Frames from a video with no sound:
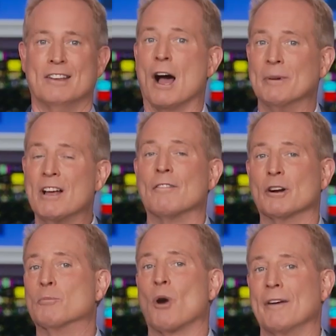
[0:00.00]
You know, I've been
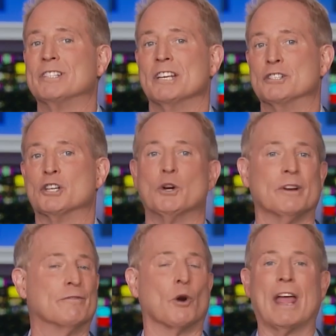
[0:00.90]
covering privacy and
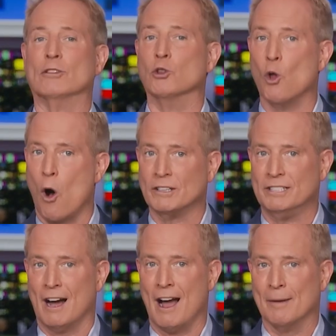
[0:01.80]
security for a long
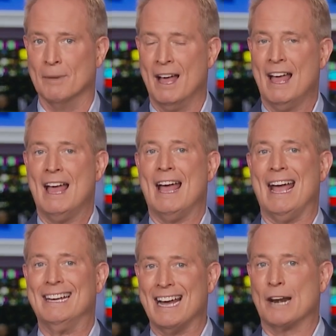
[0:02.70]
time,
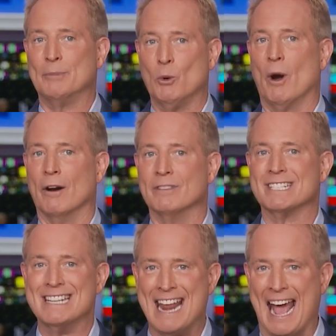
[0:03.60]
and you got to be aware of
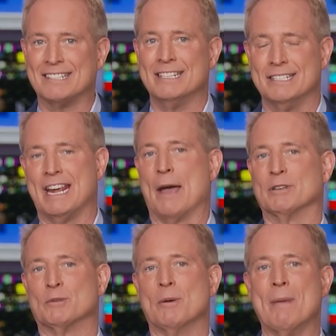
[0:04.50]
this nasty scam
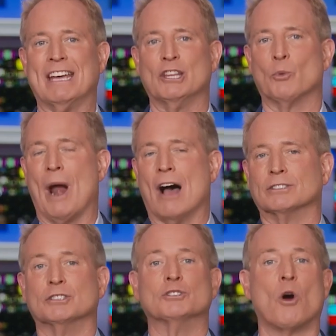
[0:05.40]
that's been making the
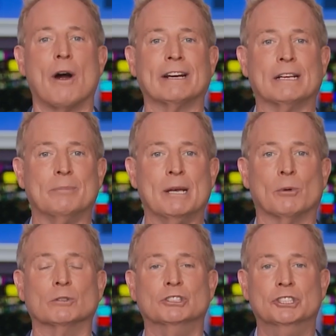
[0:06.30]
rounds and targeting
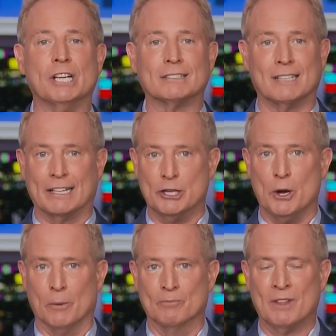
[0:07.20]
people just like
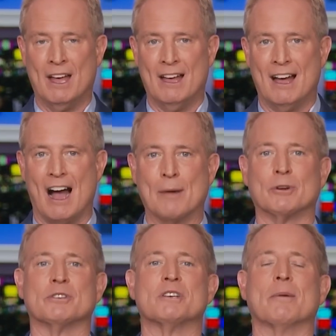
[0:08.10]
you. I'm
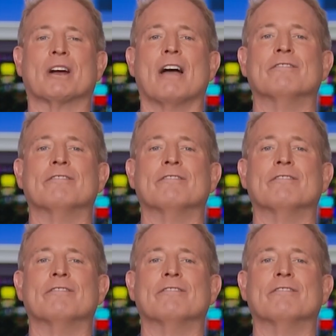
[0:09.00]
Kurt the Cyber Guy.